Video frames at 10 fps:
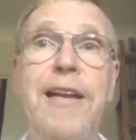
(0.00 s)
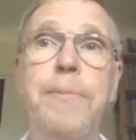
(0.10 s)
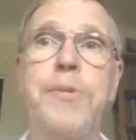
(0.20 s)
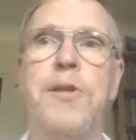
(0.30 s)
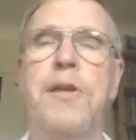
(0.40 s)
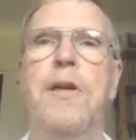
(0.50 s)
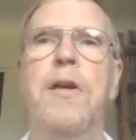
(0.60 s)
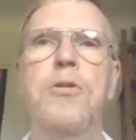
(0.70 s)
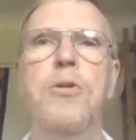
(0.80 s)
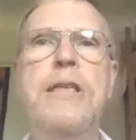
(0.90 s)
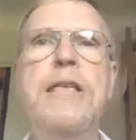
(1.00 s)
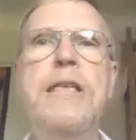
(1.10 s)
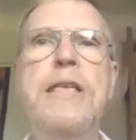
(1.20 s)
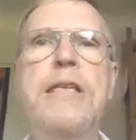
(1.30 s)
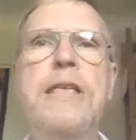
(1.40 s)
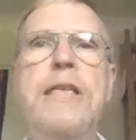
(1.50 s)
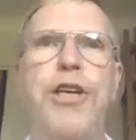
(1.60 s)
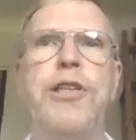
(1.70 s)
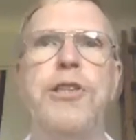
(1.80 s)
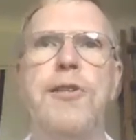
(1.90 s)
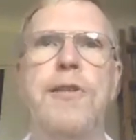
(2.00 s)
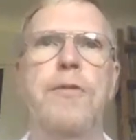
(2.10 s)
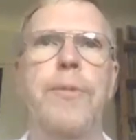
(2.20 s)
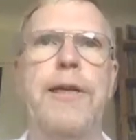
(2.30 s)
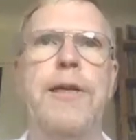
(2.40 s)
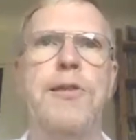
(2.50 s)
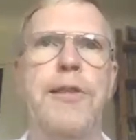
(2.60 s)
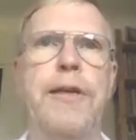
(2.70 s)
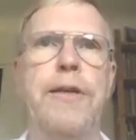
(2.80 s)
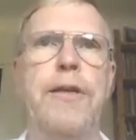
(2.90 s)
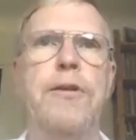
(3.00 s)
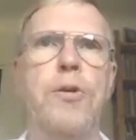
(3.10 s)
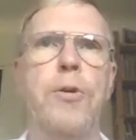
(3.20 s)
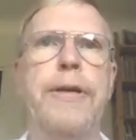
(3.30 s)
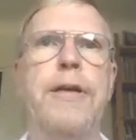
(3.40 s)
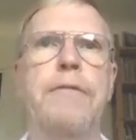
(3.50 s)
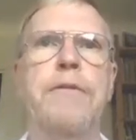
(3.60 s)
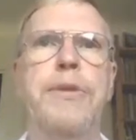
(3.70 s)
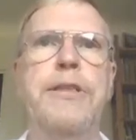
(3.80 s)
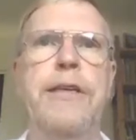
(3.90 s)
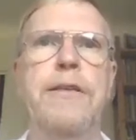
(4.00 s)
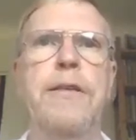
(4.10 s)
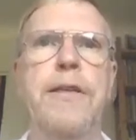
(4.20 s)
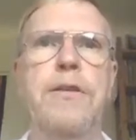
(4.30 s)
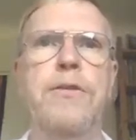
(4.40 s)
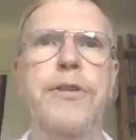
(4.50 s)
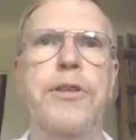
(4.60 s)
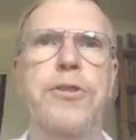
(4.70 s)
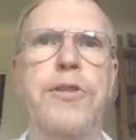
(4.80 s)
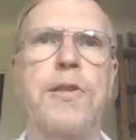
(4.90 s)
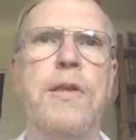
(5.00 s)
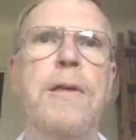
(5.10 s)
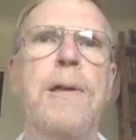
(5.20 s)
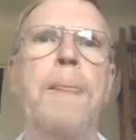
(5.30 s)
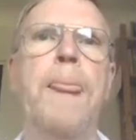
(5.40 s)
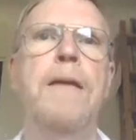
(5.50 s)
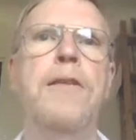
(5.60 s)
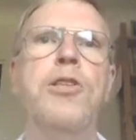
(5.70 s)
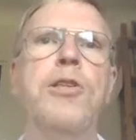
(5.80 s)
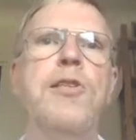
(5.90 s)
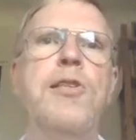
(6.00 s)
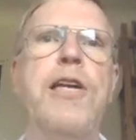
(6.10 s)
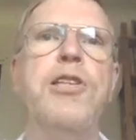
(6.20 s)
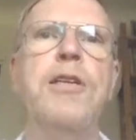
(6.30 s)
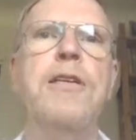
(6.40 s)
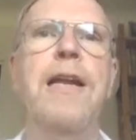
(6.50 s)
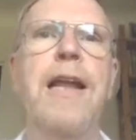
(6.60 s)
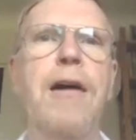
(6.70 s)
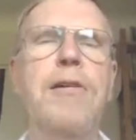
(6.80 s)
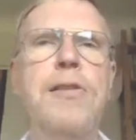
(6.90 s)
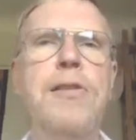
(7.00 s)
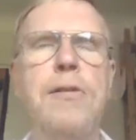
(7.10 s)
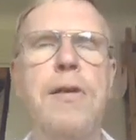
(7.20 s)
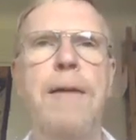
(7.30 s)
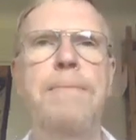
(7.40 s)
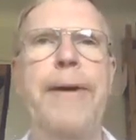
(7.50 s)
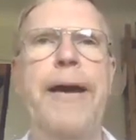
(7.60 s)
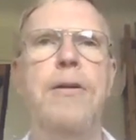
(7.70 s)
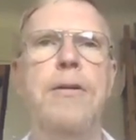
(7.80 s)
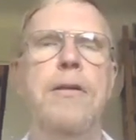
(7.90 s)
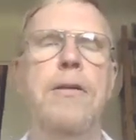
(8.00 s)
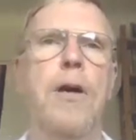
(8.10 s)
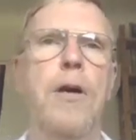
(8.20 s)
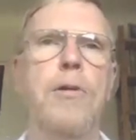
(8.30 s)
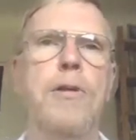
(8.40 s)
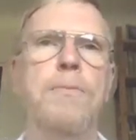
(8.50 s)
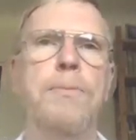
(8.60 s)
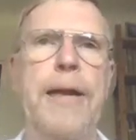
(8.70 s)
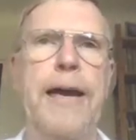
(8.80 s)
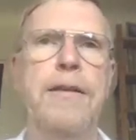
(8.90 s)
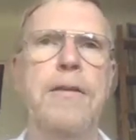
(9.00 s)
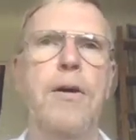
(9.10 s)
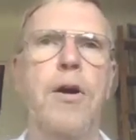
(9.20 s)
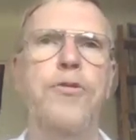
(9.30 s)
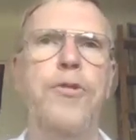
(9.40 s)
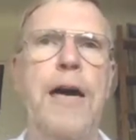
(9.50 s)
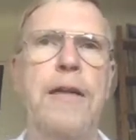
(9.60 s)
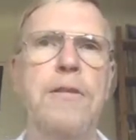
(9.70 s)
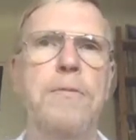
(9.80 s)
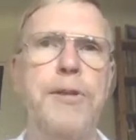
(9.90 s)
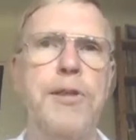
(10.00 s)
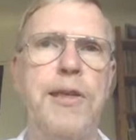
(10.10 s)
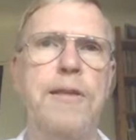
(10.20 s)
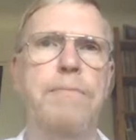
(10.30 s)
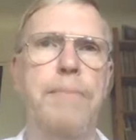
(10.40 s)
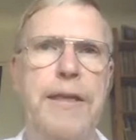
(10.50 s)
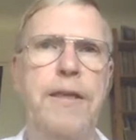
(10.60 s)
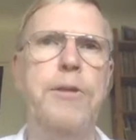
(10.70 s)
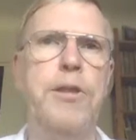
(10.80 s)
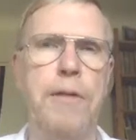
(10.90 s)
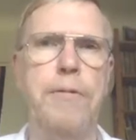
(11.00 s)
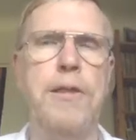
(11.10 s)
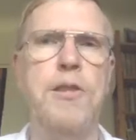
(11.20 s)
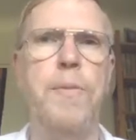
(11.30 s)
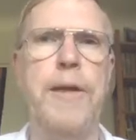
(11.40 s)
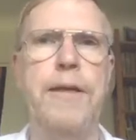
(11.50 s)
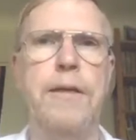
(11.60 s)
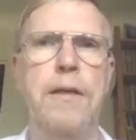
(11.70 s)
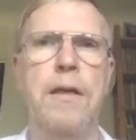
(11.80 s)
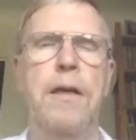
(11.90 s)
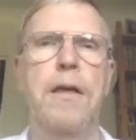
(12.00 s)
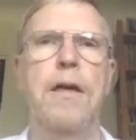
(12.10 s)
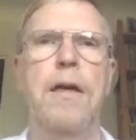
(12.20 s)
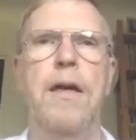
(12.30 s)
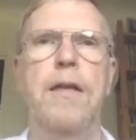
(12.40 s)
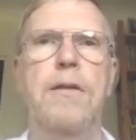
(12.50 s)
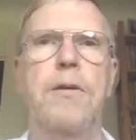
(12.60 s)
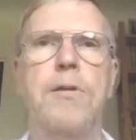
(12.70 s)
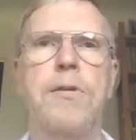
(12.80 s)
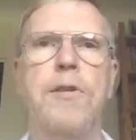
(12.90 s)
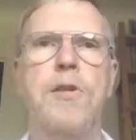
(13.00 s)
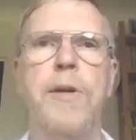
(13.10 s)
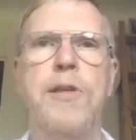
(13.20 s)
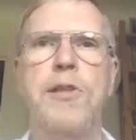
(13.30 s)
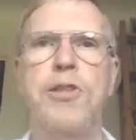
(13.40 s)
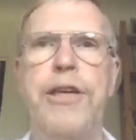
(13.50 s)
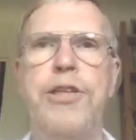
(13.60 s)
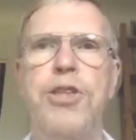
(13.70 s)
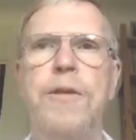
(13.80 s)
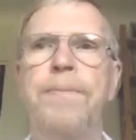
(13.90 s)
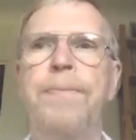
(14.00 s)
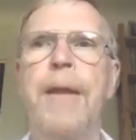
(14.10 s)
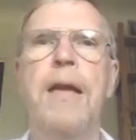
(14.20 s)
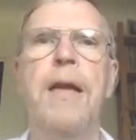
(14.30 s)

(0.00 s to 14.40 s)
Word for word: helps to deal with these changes that we are seeing here, soaring government debt and the end of interest. Digitization allows to come back on an old plan of 100% money, which I will explain in the course of this presentation.